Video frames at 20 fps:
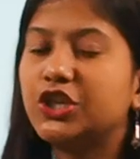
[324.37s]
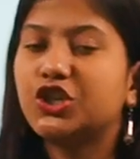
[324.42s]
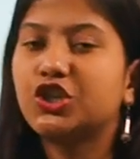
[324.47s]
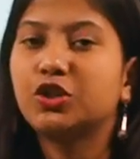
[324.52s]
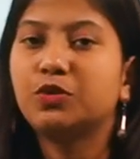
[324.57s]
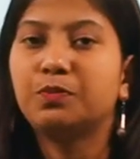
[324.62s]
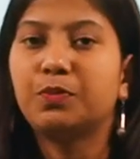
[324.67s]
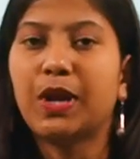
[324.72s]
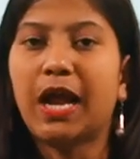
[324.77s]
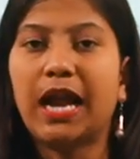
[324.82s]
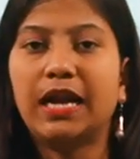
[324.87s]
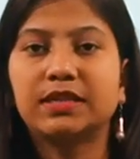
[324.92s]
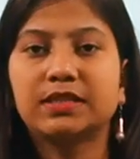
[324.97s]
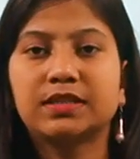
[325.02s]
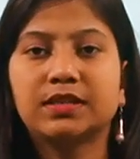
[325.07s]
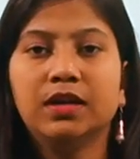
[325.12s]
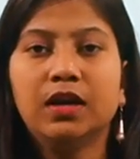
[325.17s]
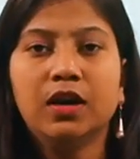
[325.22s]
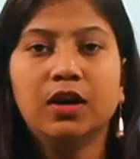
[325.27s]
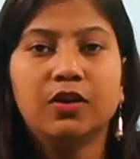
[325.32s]
nation
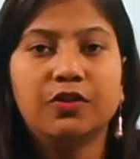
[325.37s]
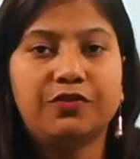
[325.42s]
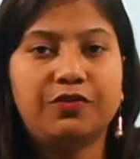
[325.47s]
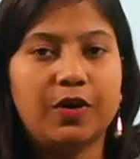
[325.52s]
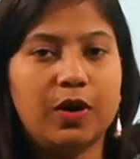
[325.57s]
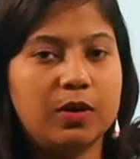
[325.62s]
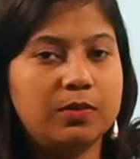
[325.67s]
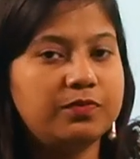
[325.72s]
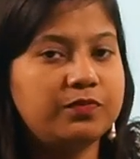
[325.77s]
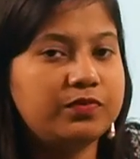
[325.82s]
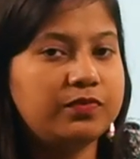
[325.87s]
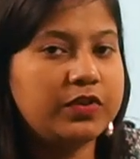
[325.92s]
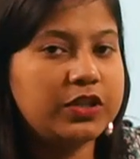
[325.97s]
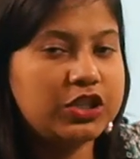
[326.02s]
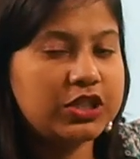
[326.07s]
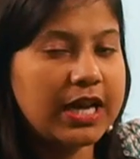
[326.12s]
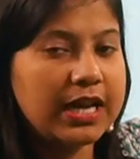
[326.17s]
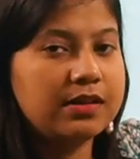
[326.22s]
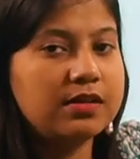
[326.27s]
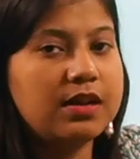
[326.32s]
brands firm
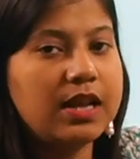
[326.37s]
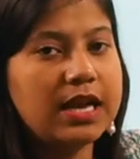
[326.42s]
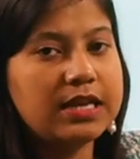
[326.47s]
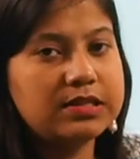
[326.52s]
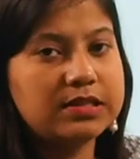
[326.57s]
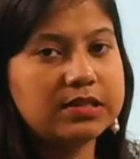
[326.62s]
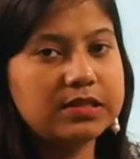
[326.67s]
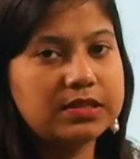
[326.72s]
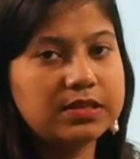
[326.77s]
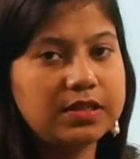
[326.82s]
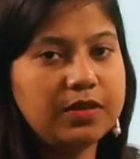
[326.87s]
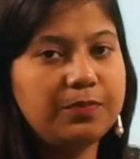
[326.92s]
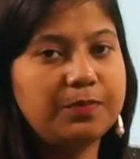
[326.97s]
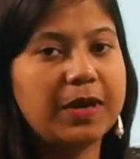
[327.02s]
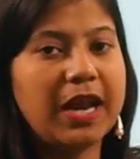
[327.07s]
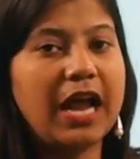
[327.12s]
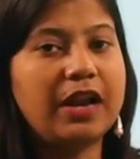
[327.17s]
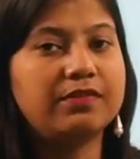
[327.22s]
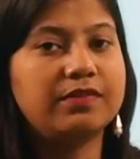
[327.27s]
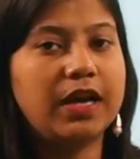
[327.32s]
which analyzes the
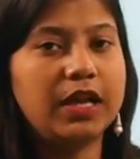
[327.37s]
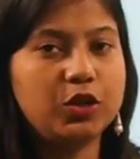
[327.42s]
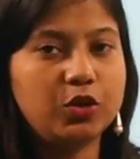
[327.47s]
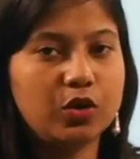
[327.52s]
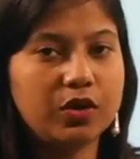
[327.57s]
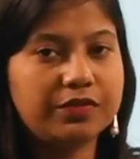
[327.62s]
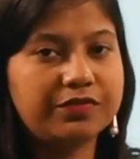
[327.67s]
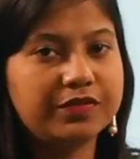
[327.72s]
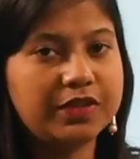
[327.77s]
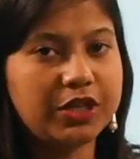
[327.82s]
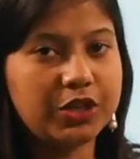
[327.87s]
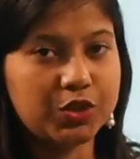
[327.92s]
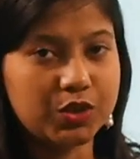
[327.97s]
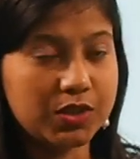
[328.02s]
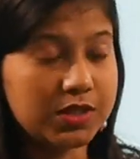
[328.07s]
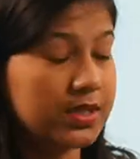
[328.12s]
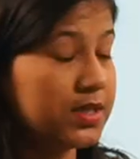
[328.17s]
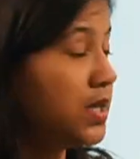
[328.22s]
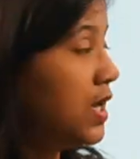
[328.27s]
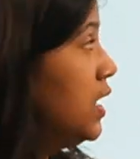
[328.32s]
brand value of
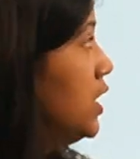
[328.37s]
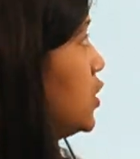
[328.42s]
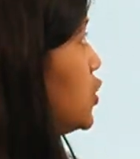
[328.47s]
nations.